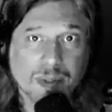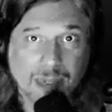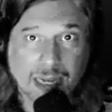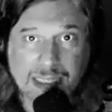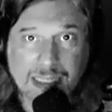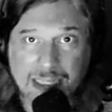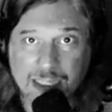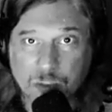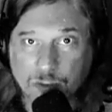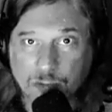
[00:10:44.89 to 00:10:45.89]
I take
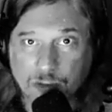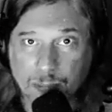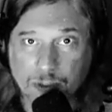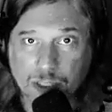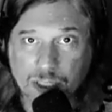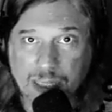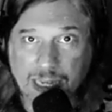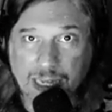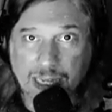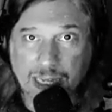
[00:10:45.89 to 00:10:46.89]
this one very personally
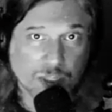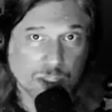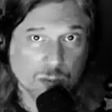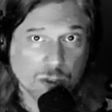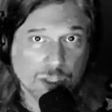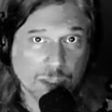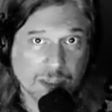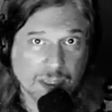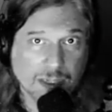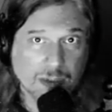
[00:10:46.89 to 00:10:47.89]
as a Christian worship
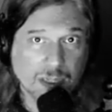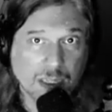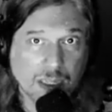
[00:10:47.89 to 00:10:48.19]
leader.